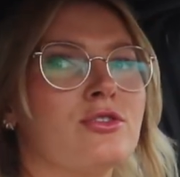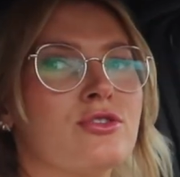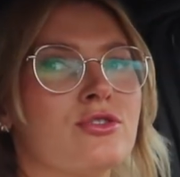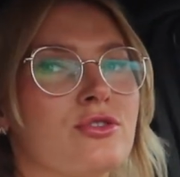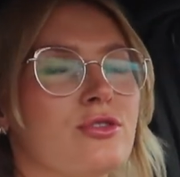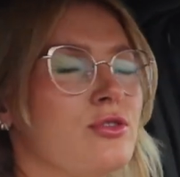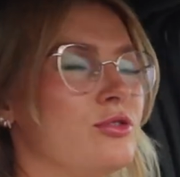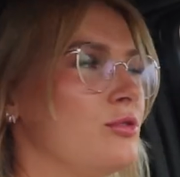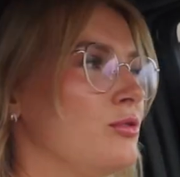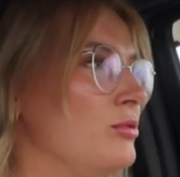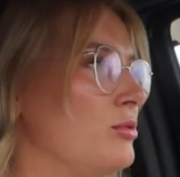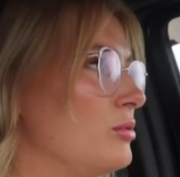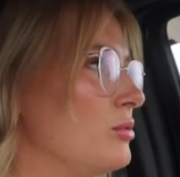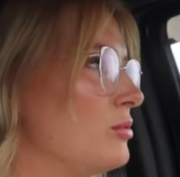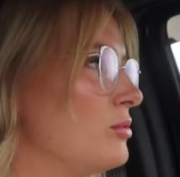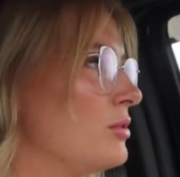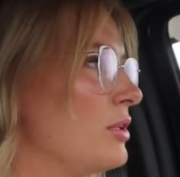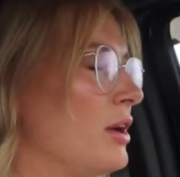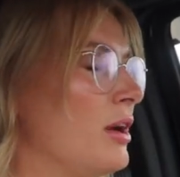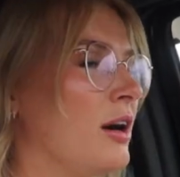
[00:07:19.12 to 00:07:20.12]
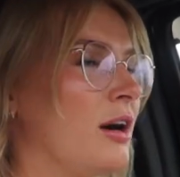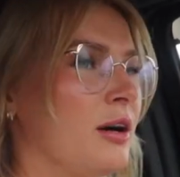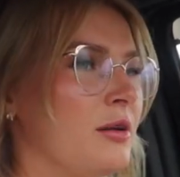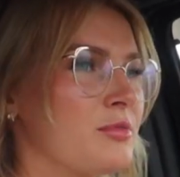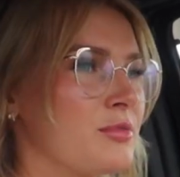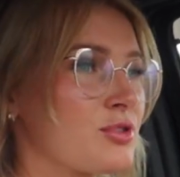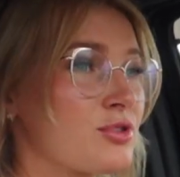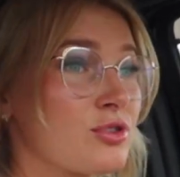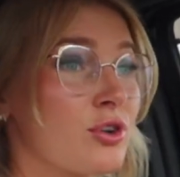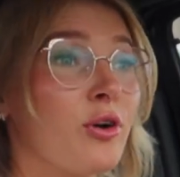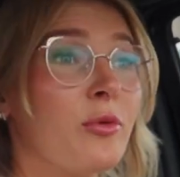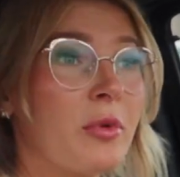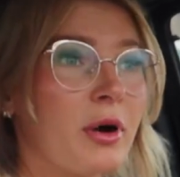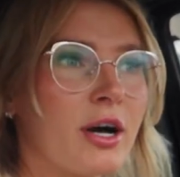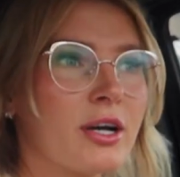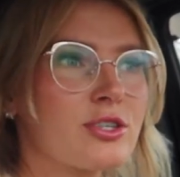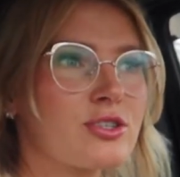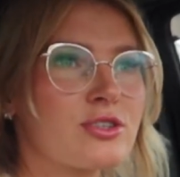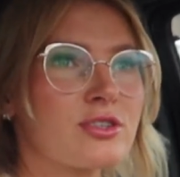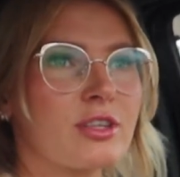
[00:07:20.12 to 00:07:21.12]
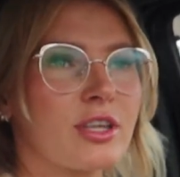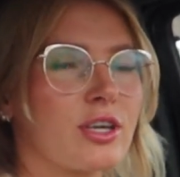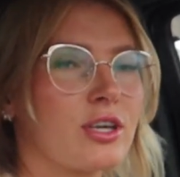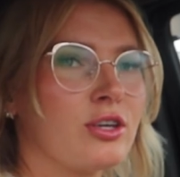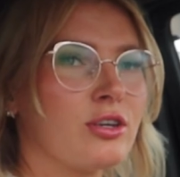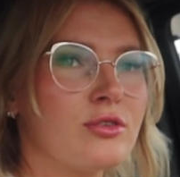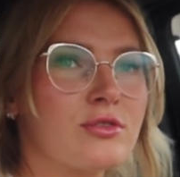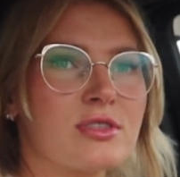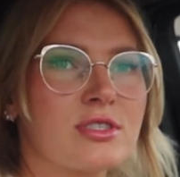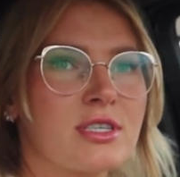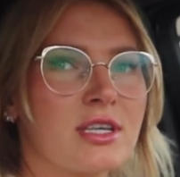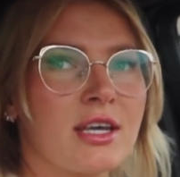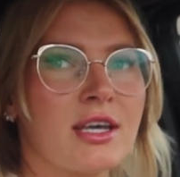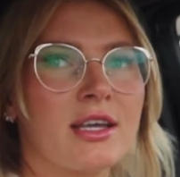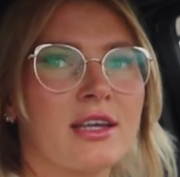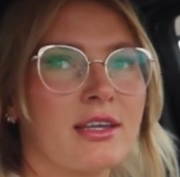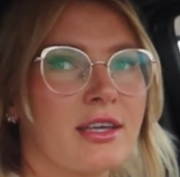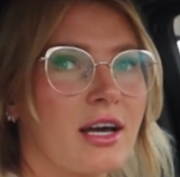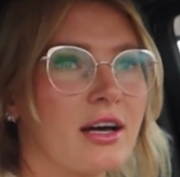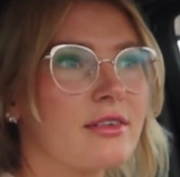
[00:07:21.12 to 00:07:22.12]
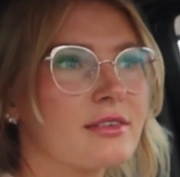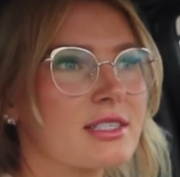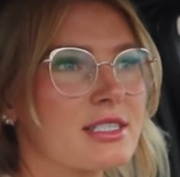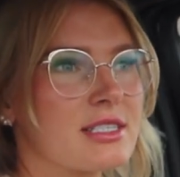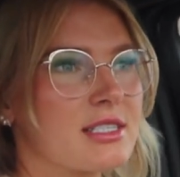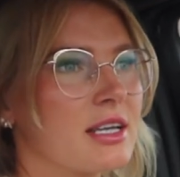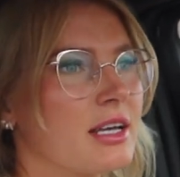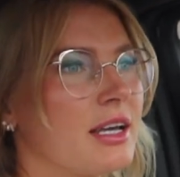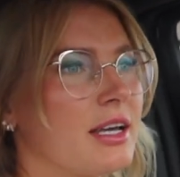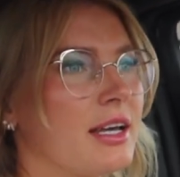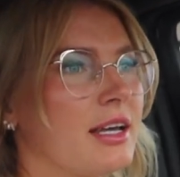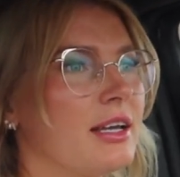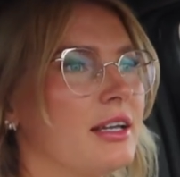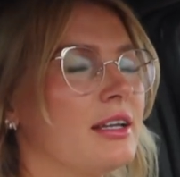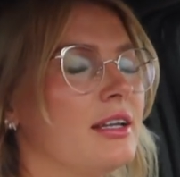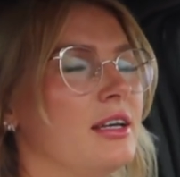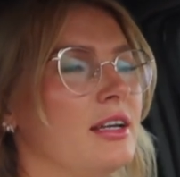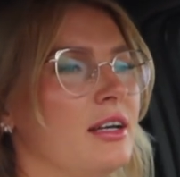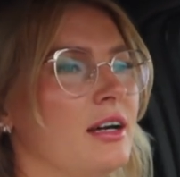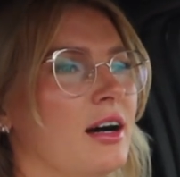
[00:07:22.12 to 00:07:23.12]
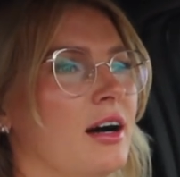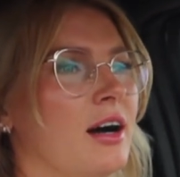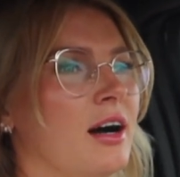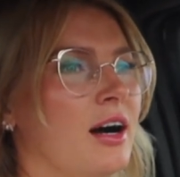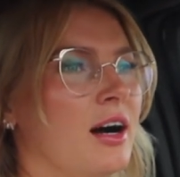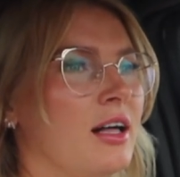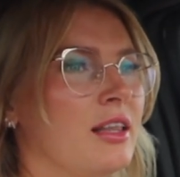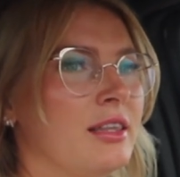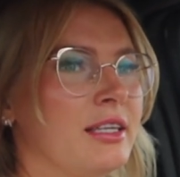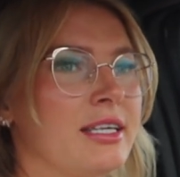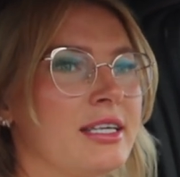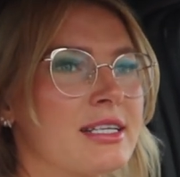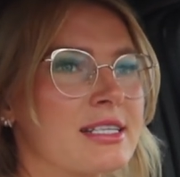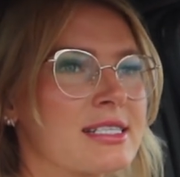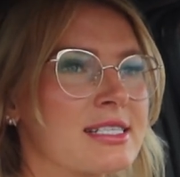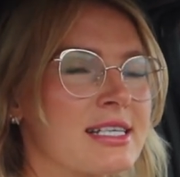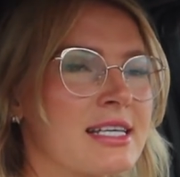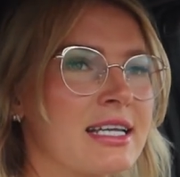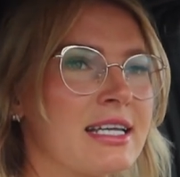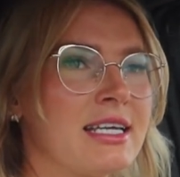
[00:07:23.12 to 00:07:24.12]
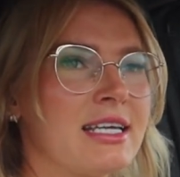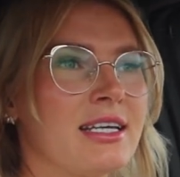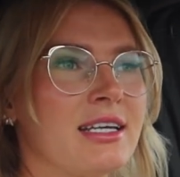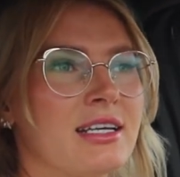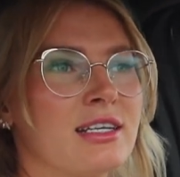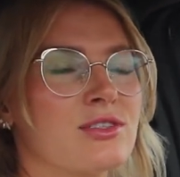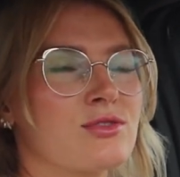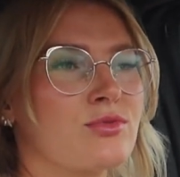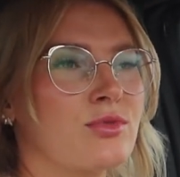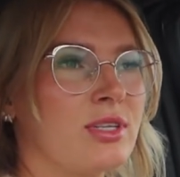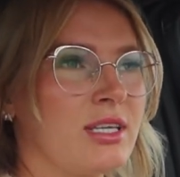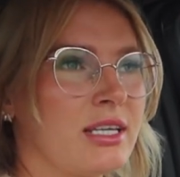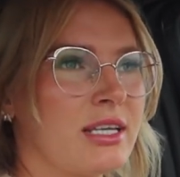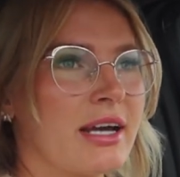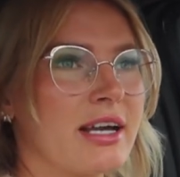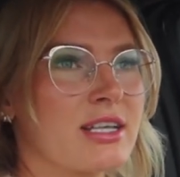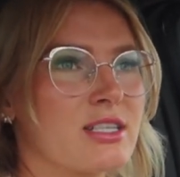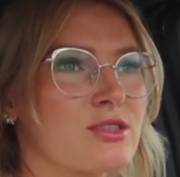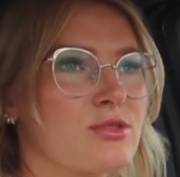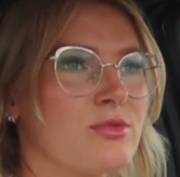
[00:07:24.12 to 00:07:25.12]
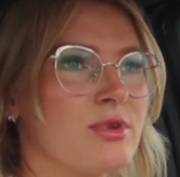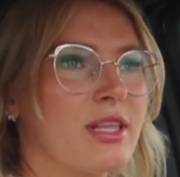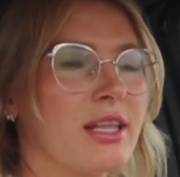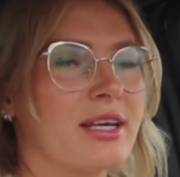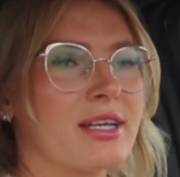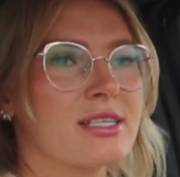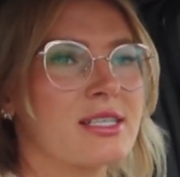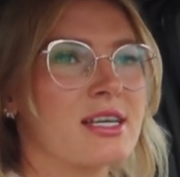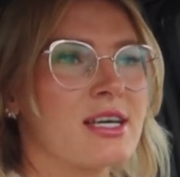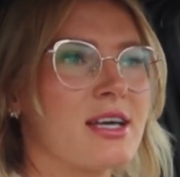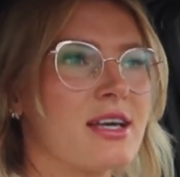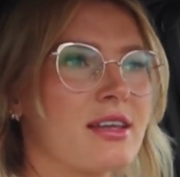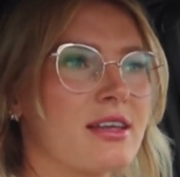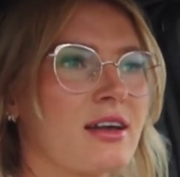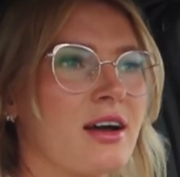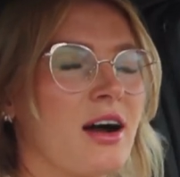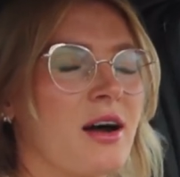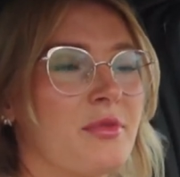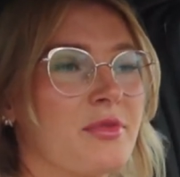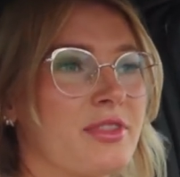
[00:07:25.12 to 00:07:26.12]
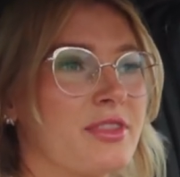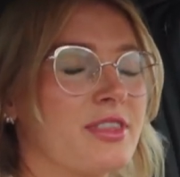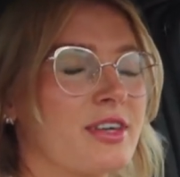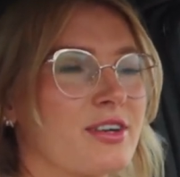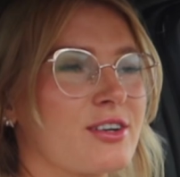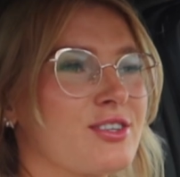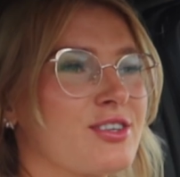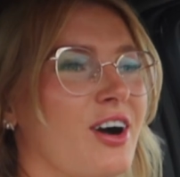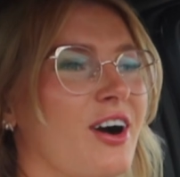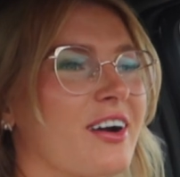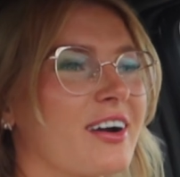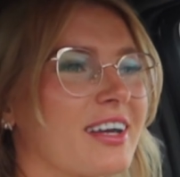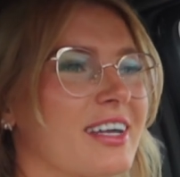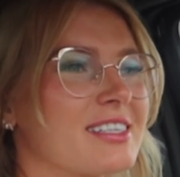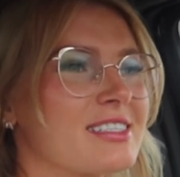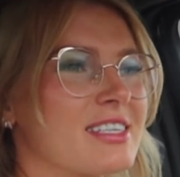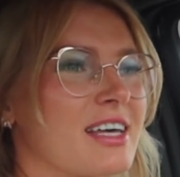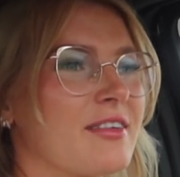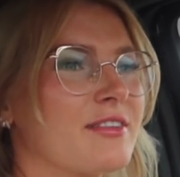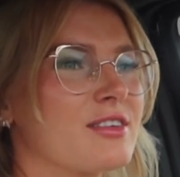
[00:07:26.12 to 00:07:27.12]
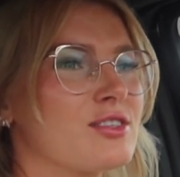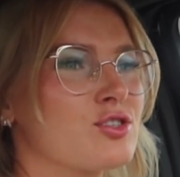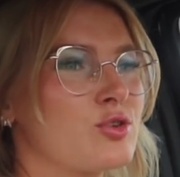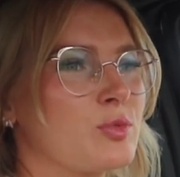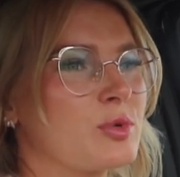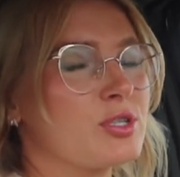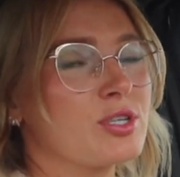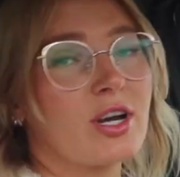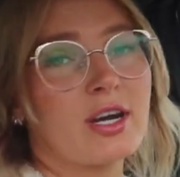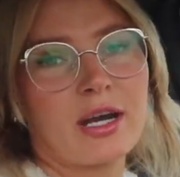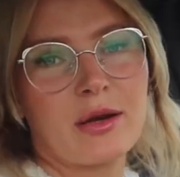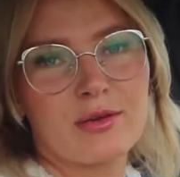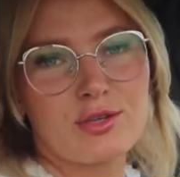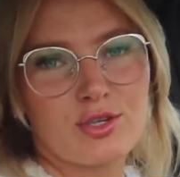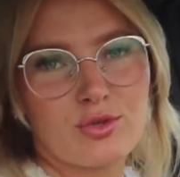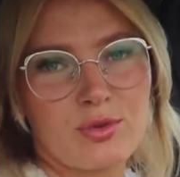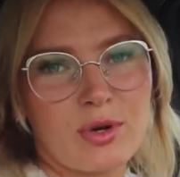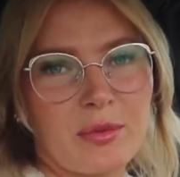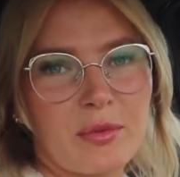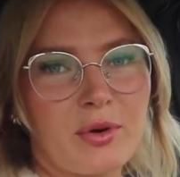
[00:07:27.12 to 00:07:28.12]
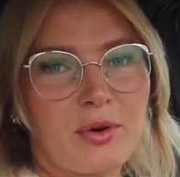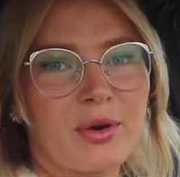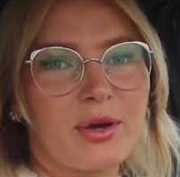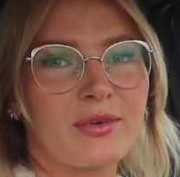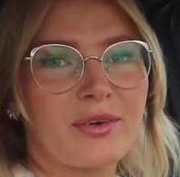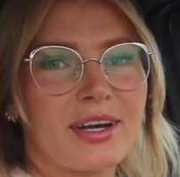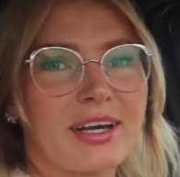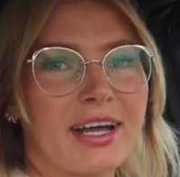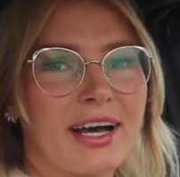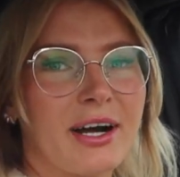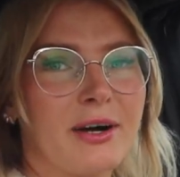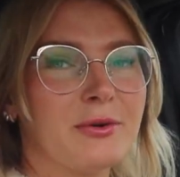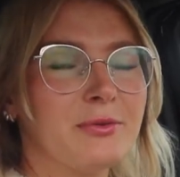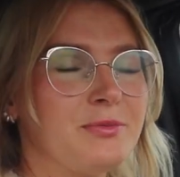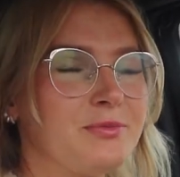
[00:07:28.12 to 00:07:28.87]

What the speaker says: to so much, like Houston, Galveston, Leak City is really nice. We liked it. Their Targets, they have the Super Target, which is where I'm going right now.